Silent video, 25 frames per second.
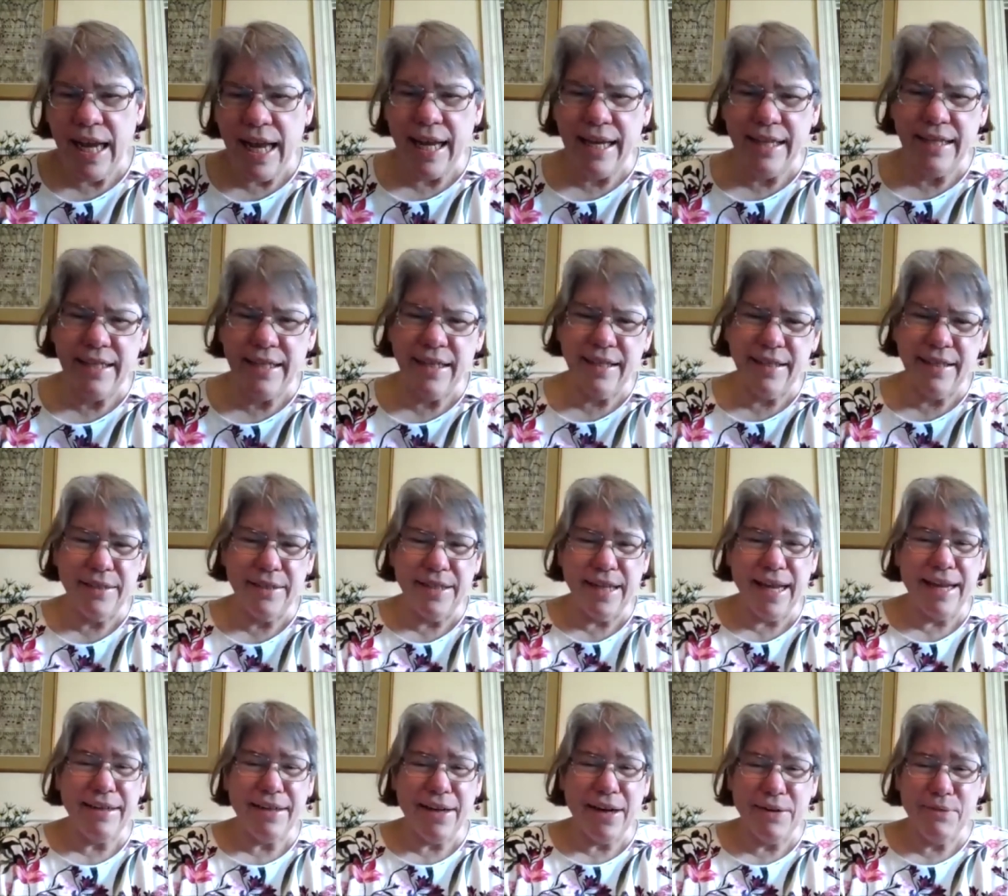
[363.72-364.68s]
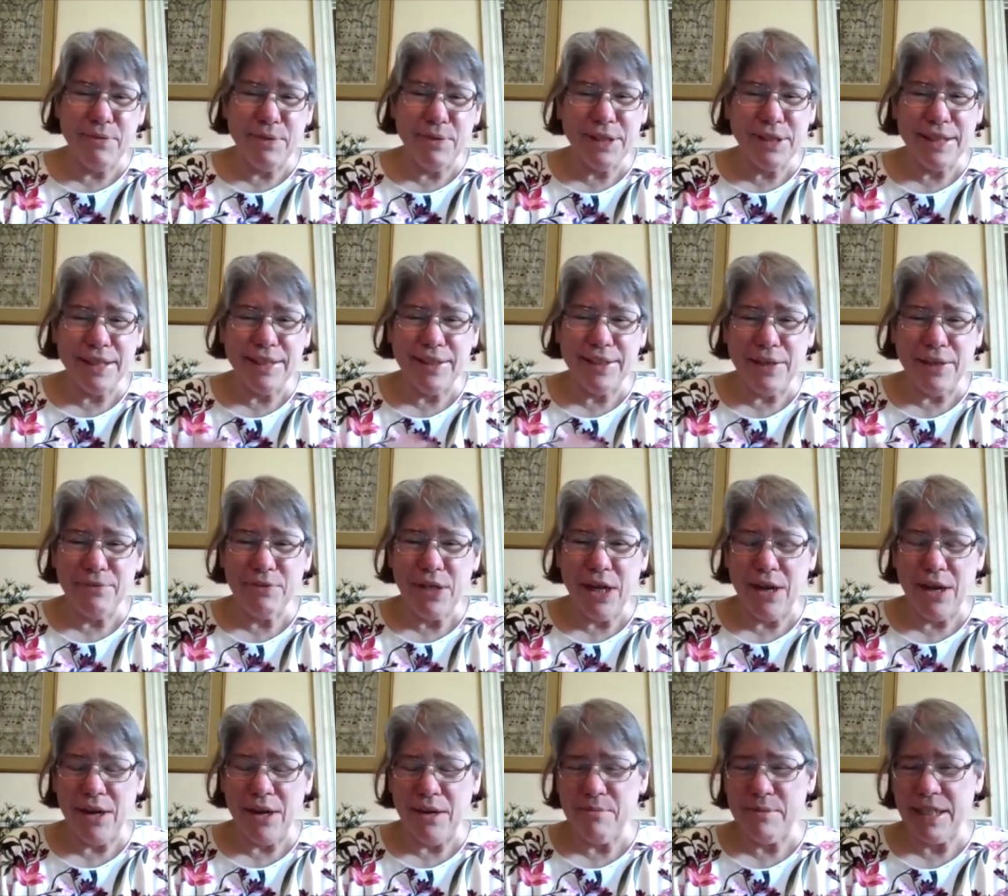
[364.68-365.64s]
And yet I really love
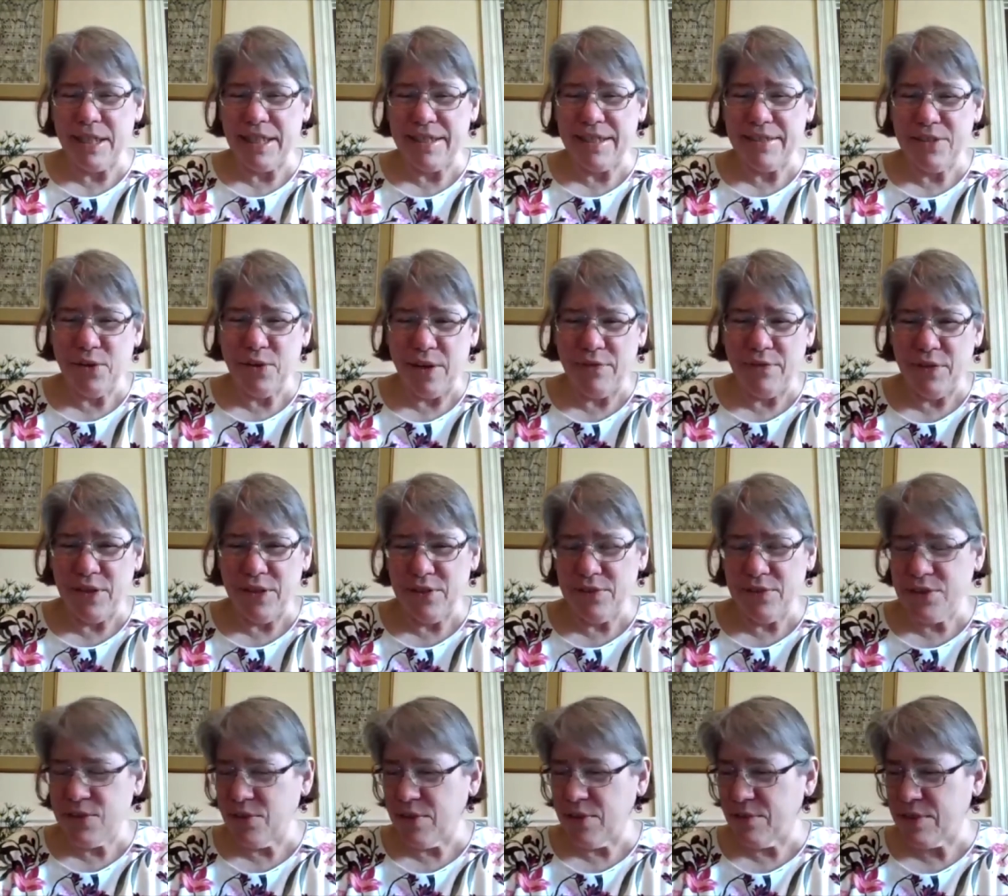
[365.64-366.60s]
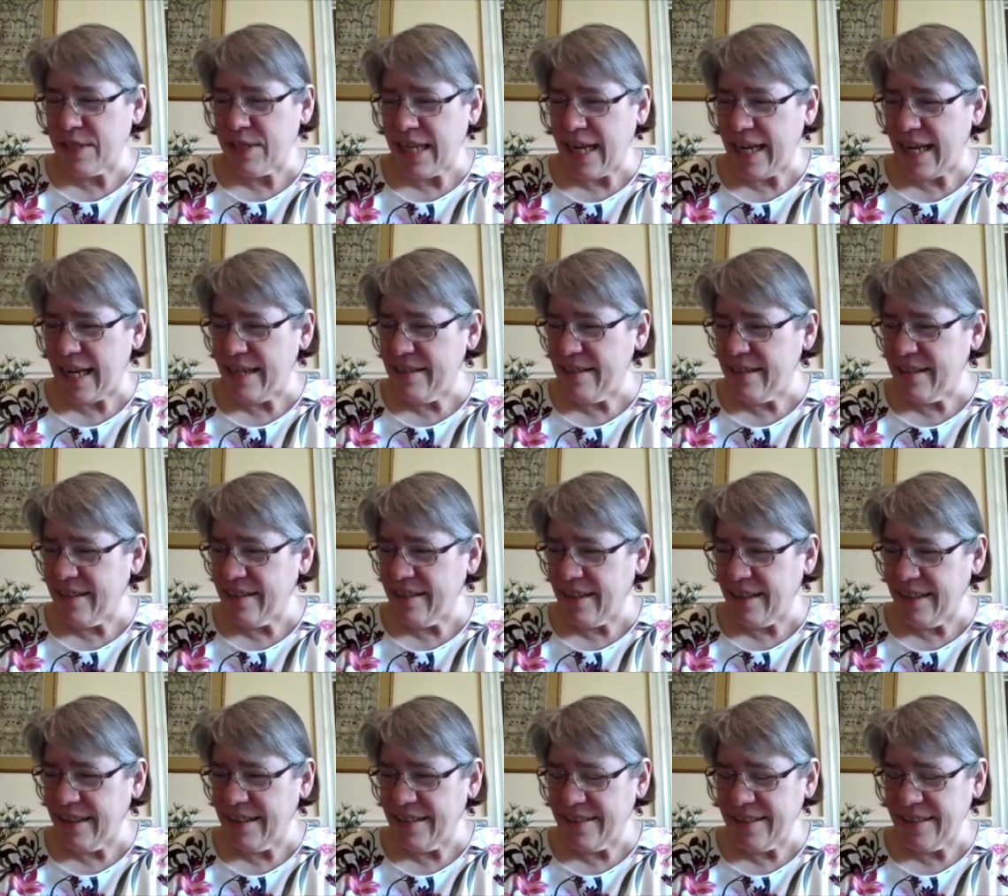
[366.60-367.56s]
comedy. So I feel sort of sad that
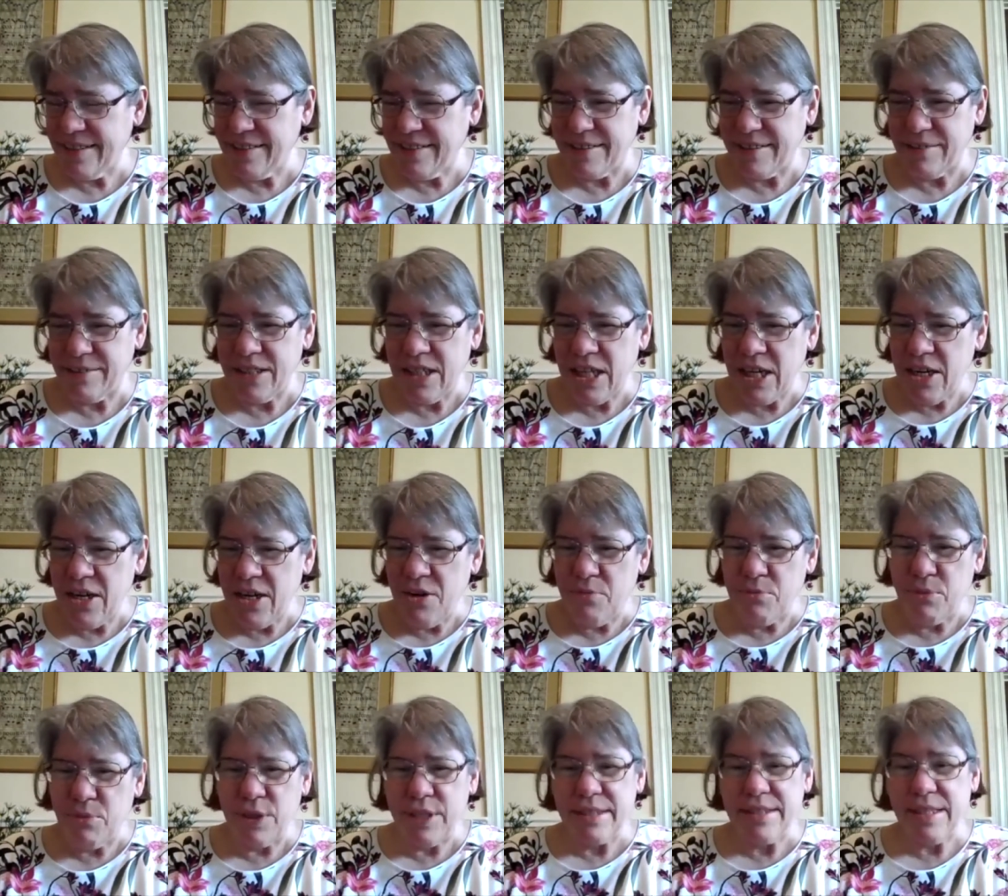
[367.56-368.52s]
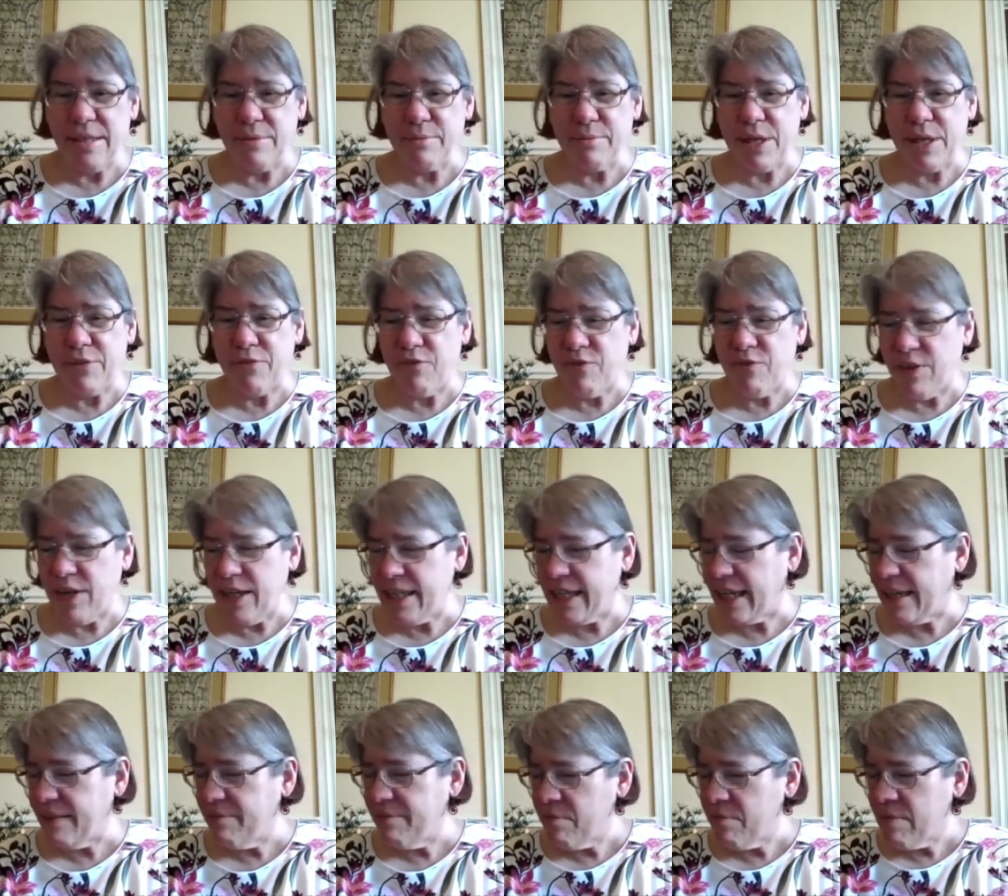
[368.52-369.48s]
I didn't bring something
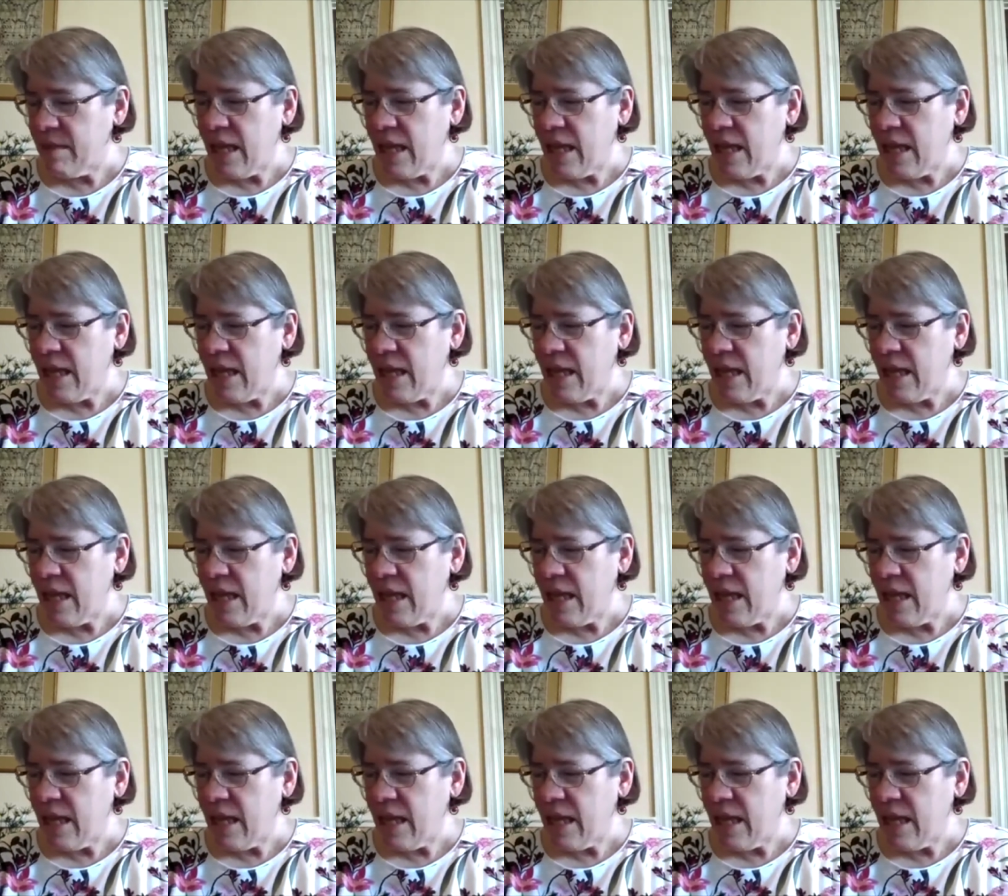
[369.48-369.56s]
funny.